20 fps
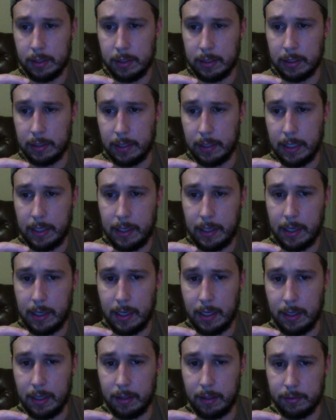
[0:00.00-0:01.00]
And then
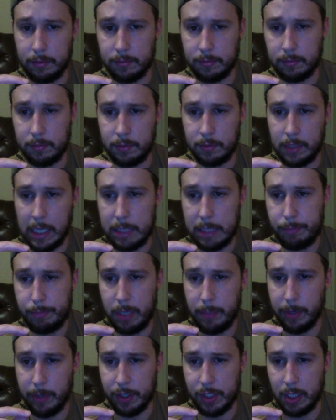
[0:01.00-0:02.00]
yeah, that's
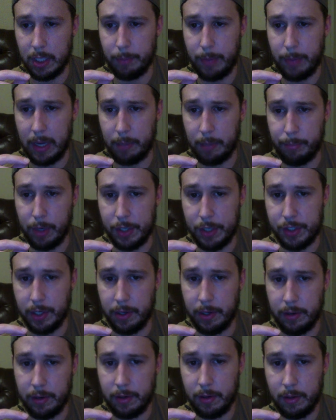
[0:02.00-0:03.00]
pretty much it. Peyton
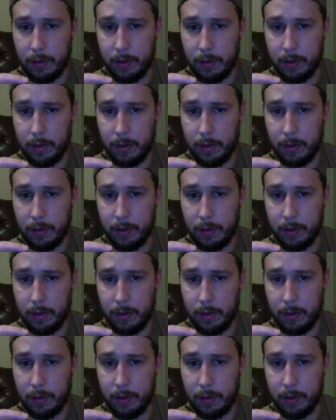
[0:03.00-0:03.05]
Pritchard,